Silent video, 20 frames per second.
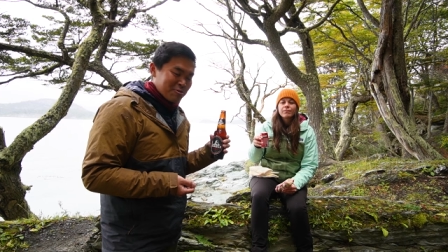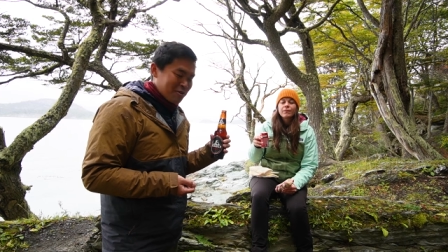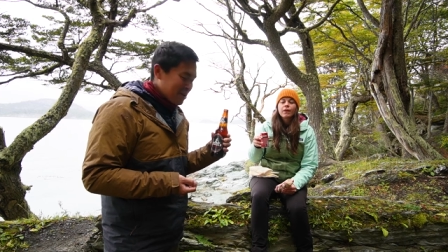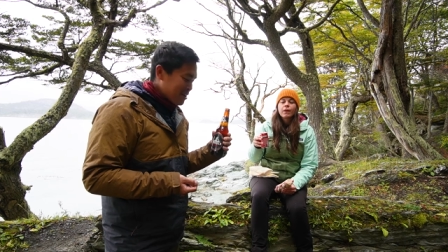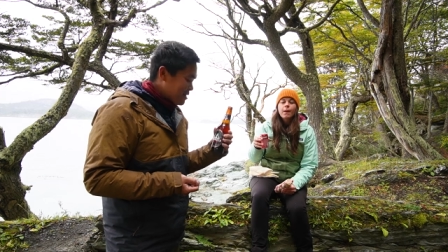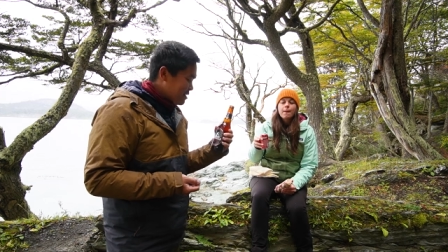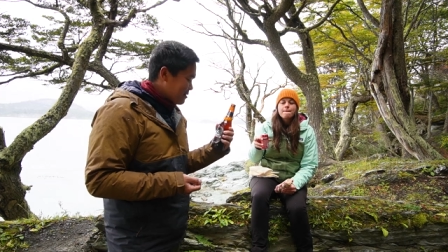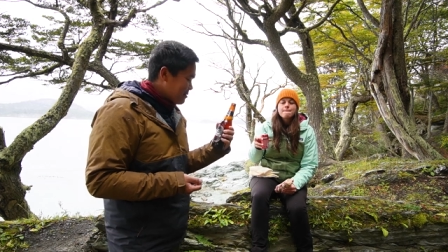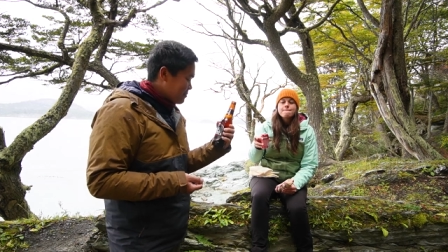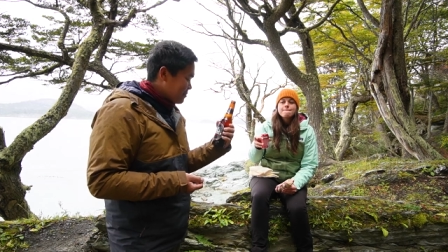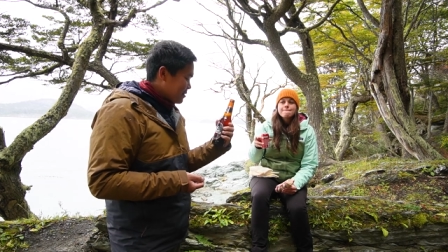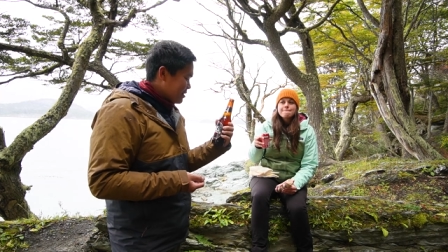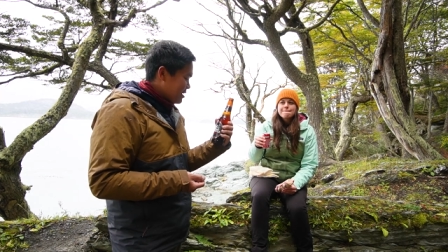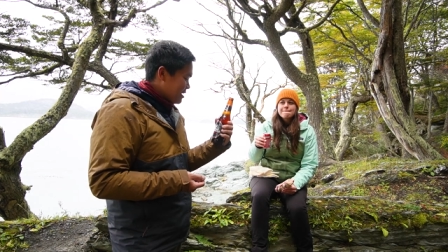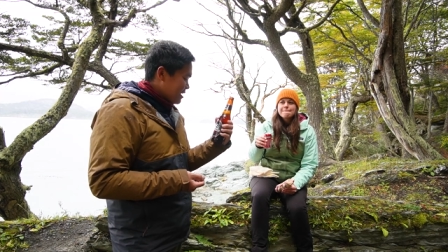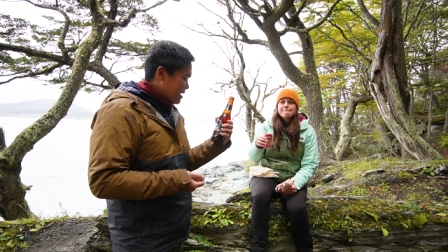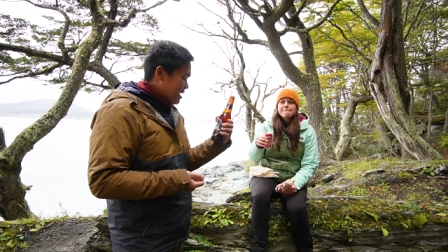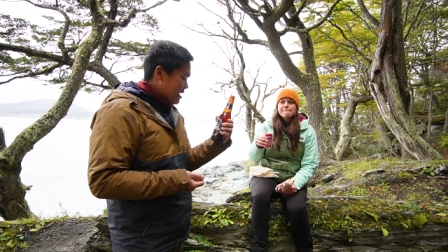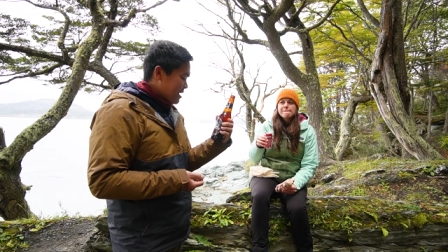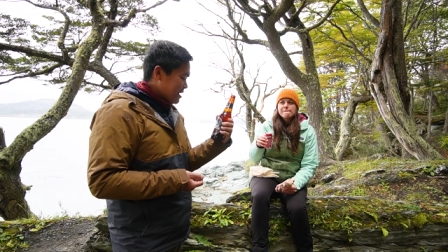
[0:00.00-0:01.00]
Ushuaia,
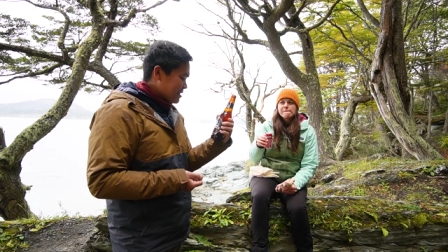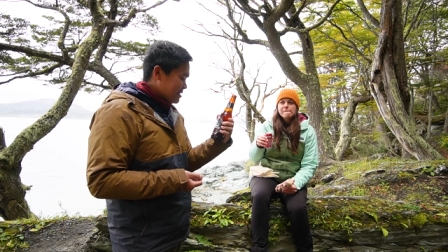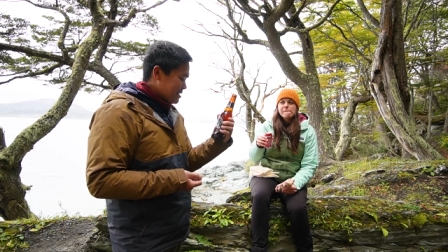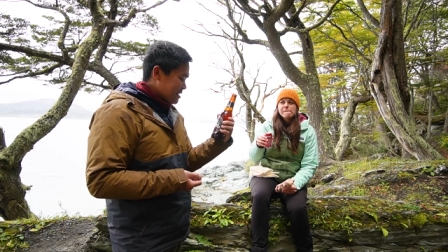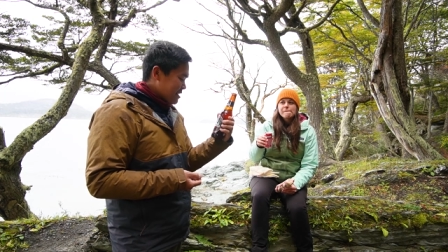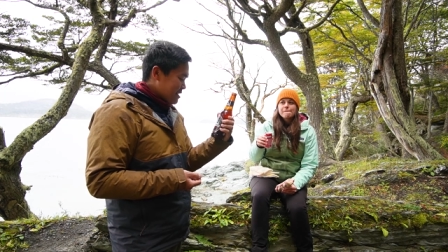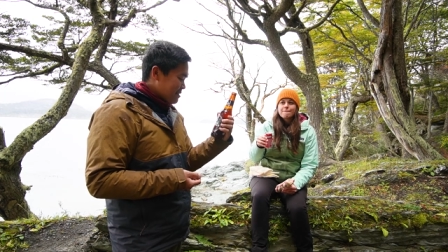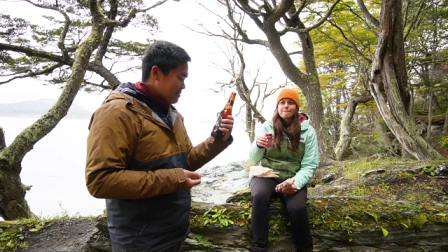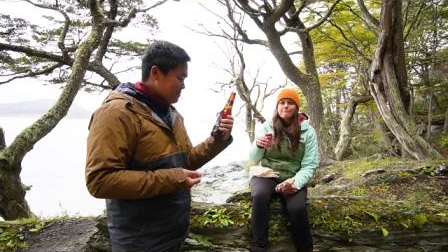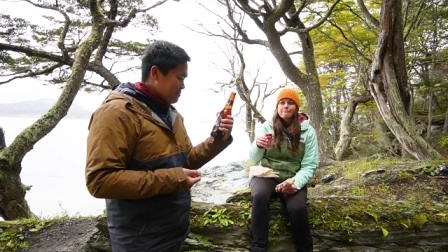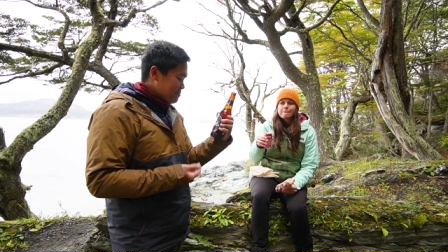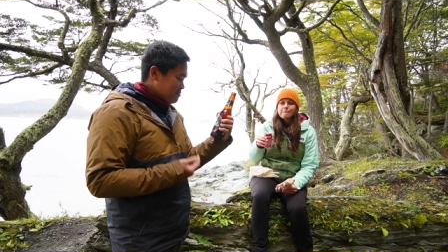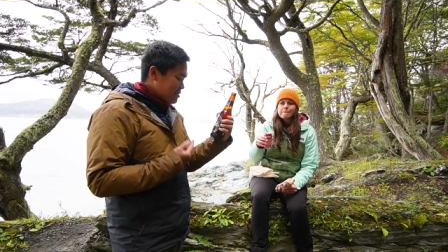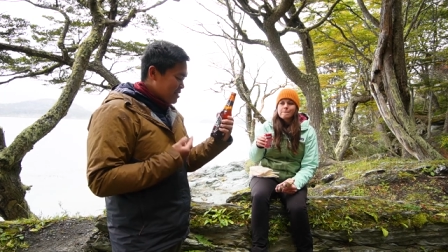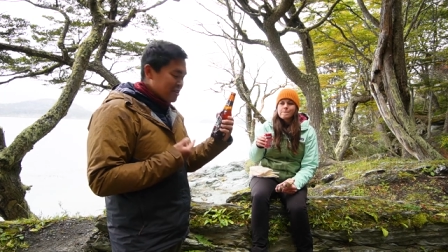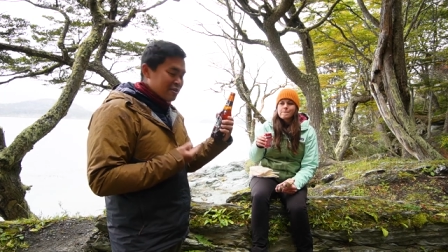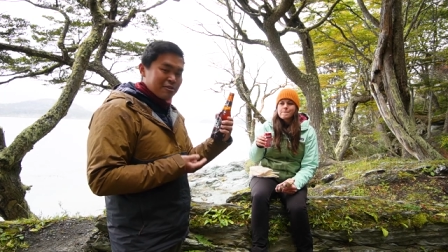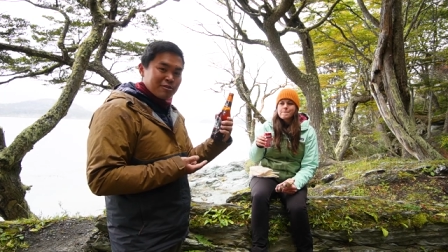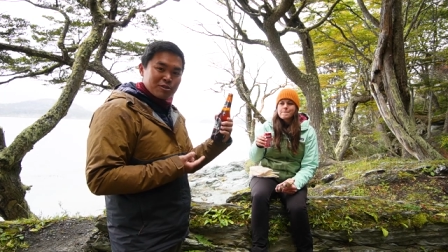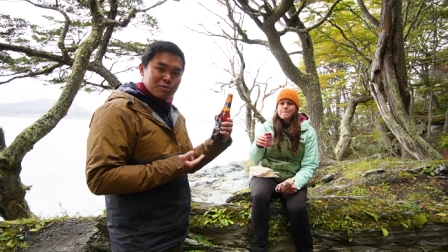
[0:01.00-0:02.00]
and uh,
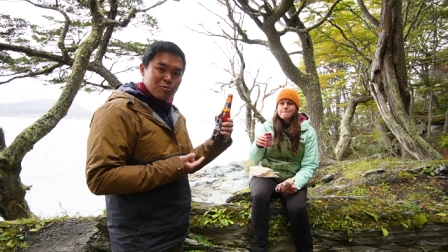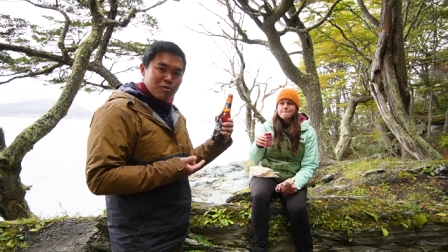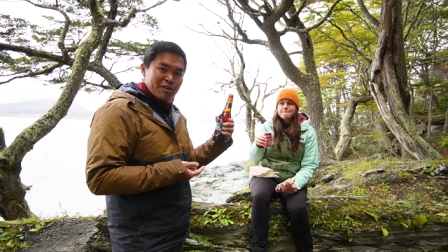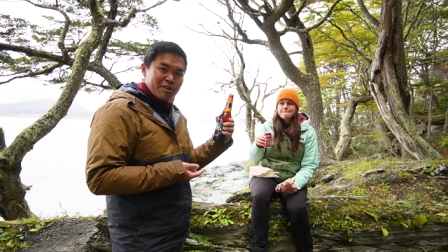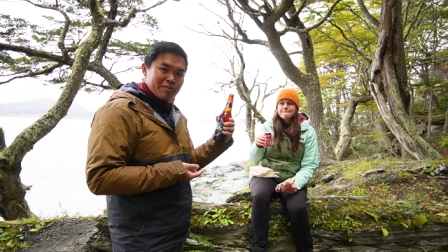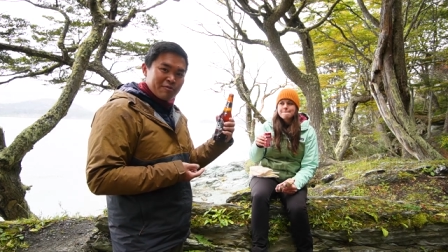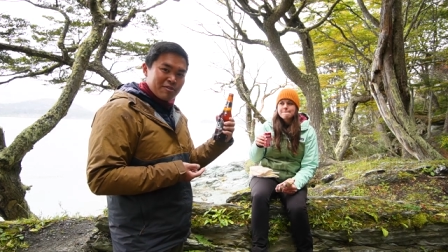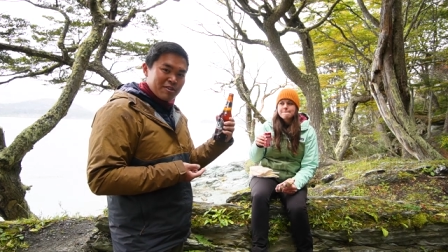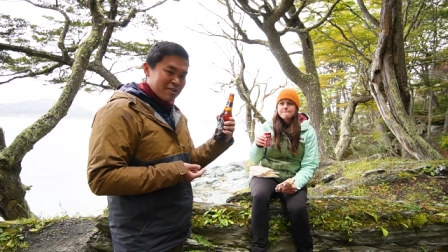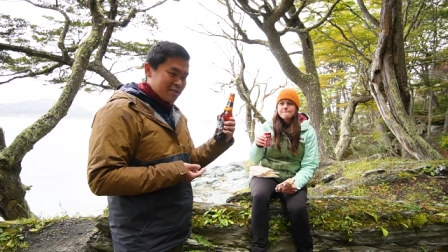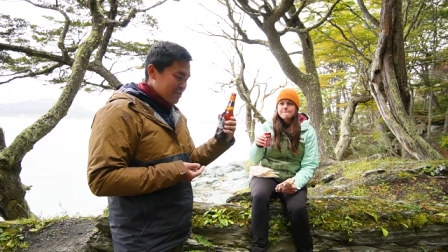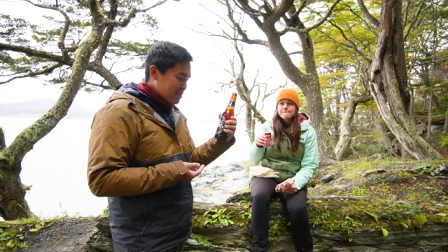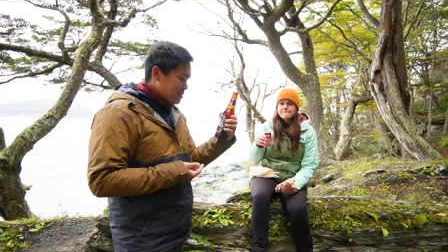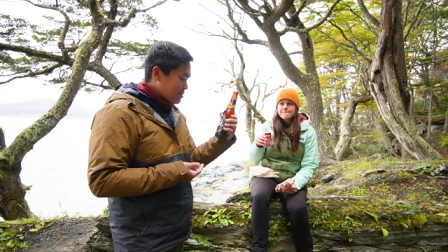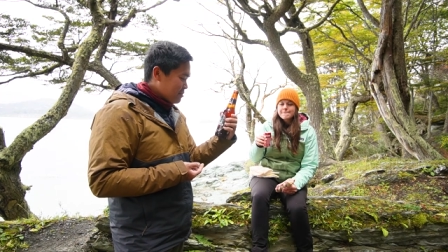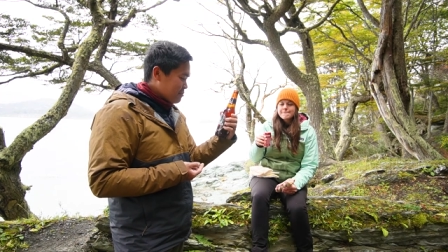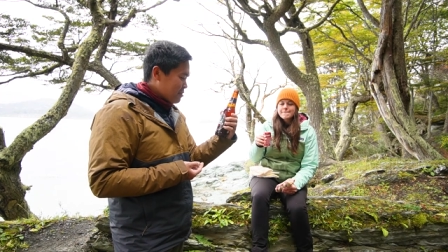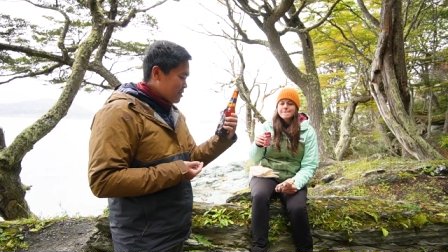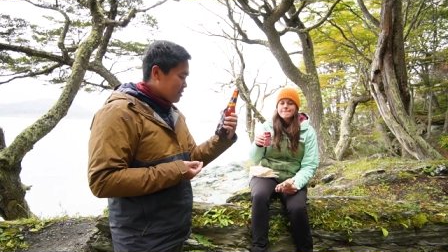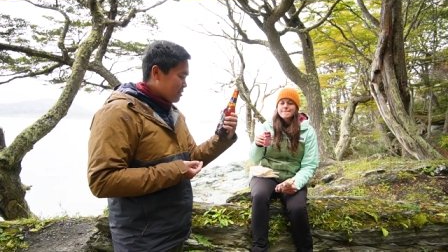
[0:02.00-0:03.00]
Beagle is one of the
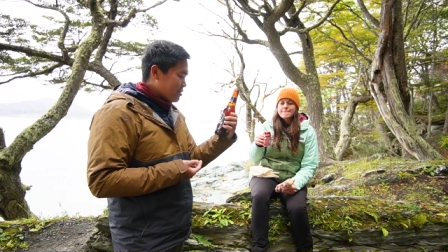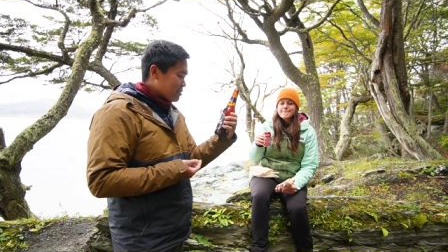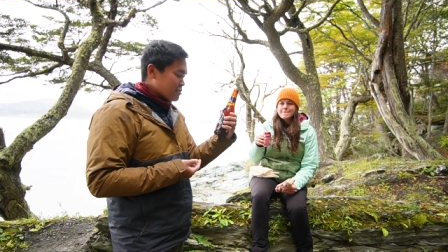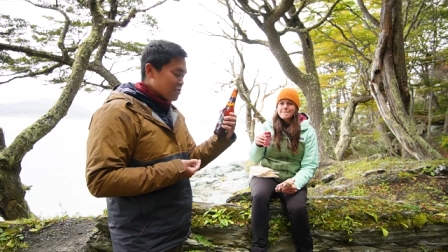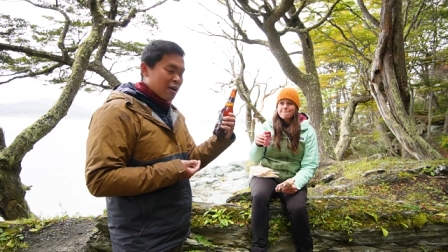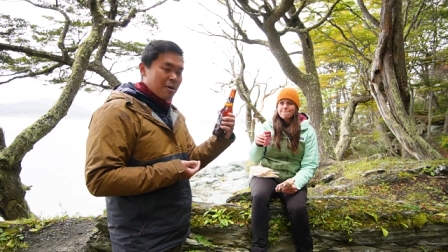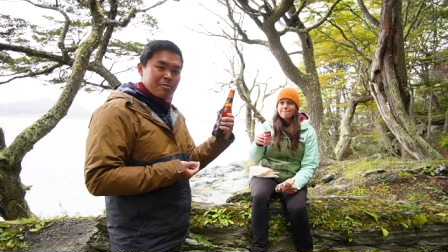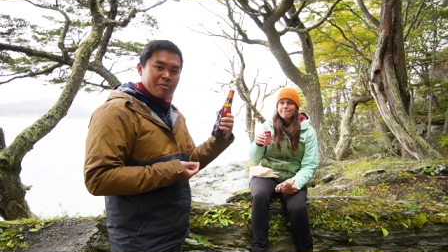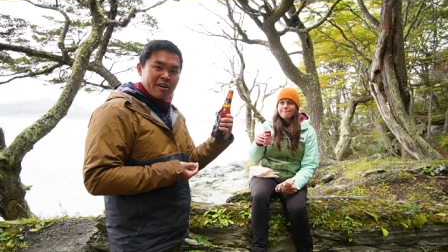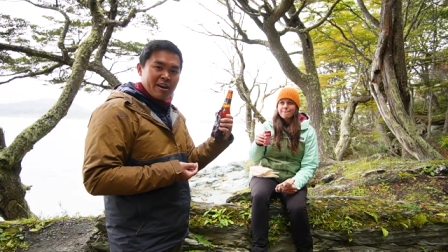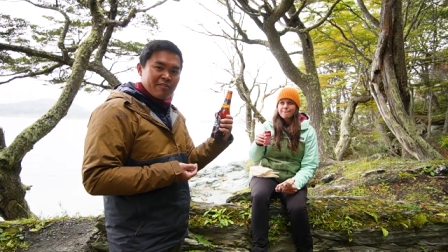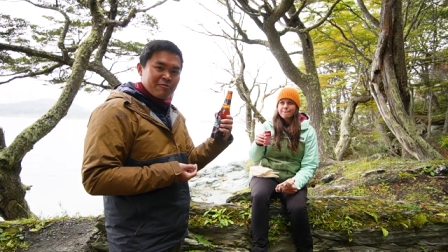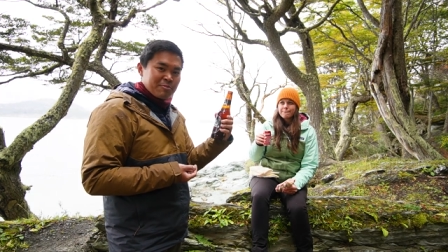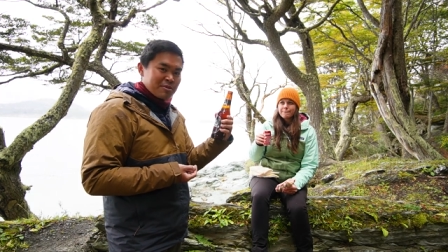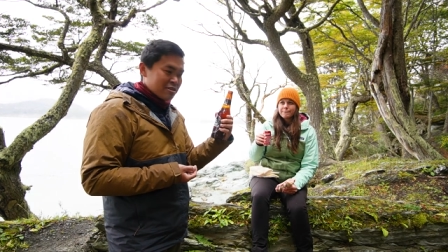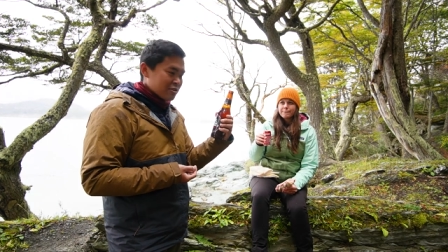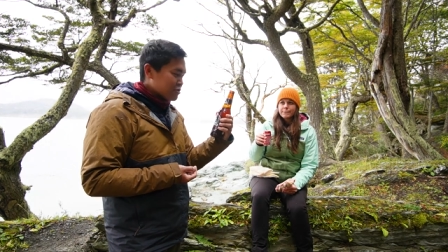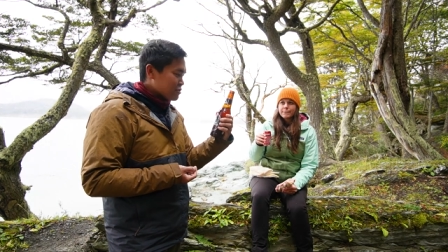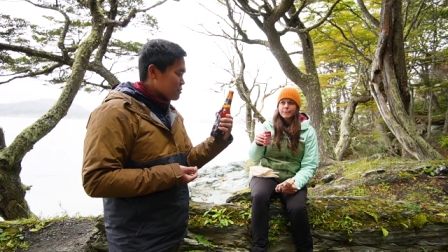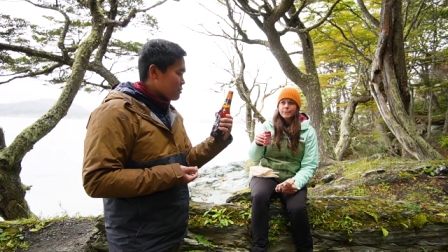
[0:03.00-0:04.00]
one of their top craft
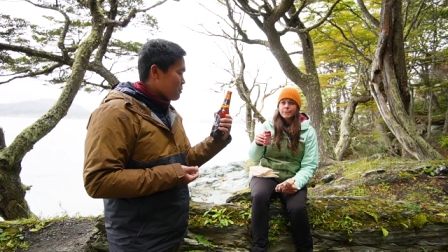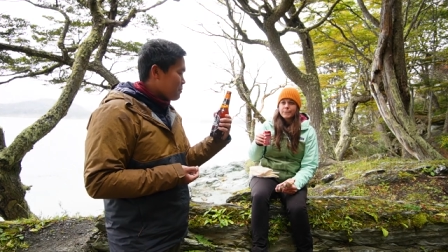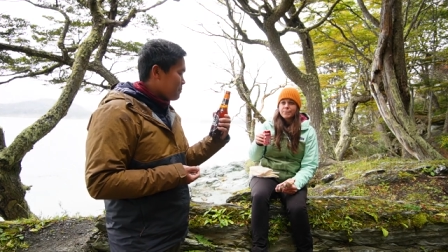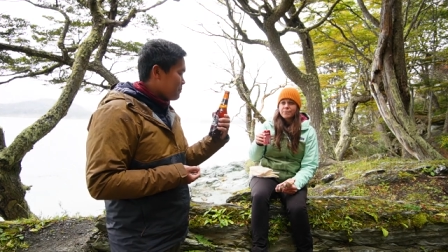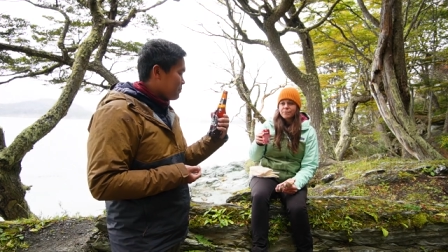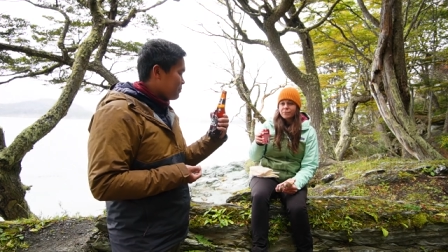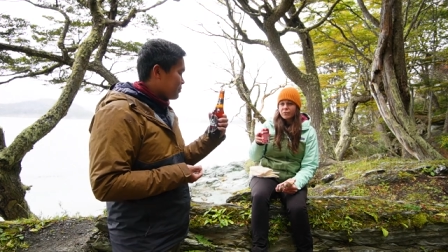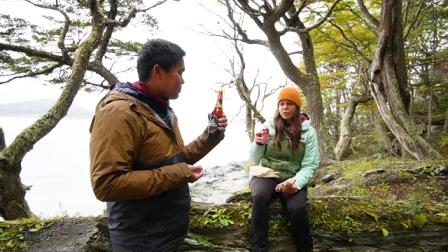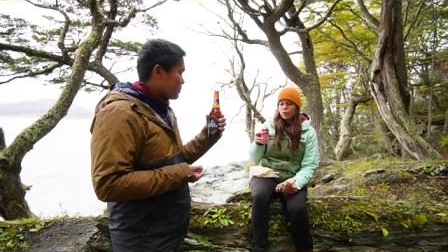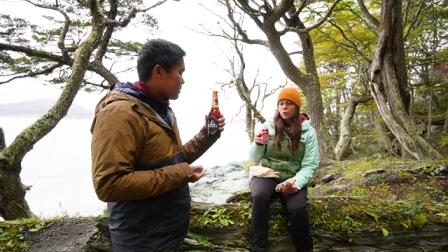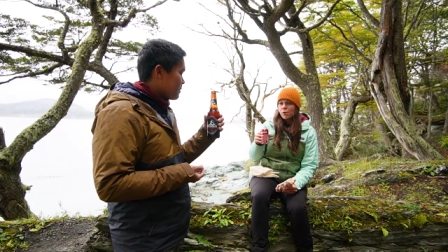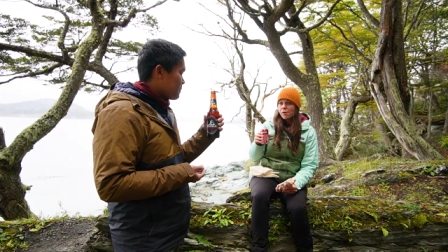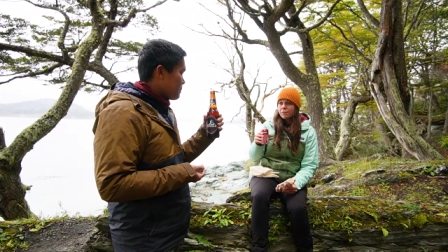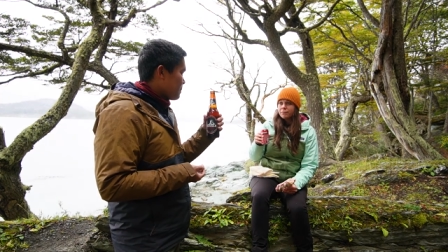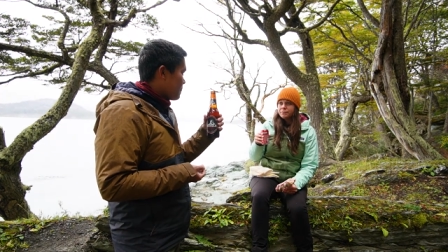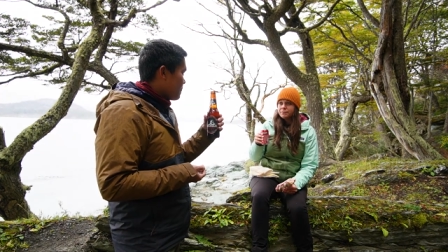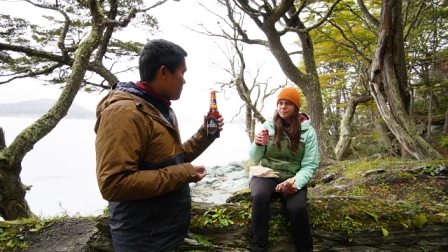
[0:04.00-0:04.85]
beers. So. Cool.